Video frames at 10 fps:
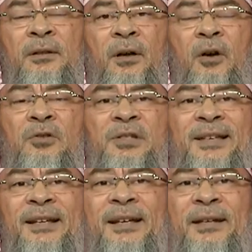on
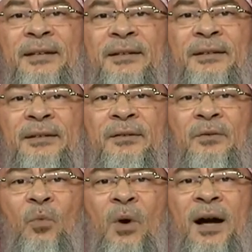selling
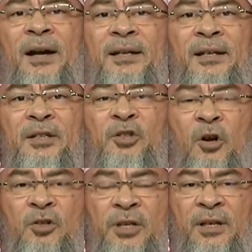wine and
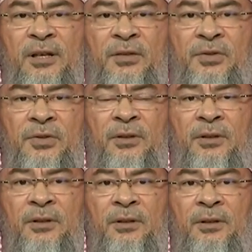intoxicants
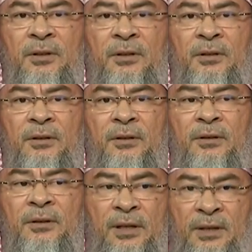
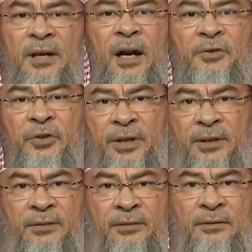in the country.
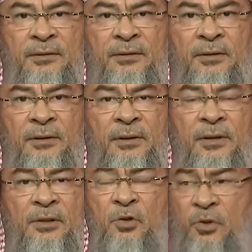
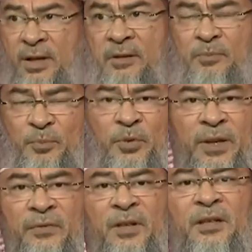So they're
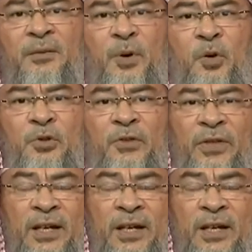giving their votes,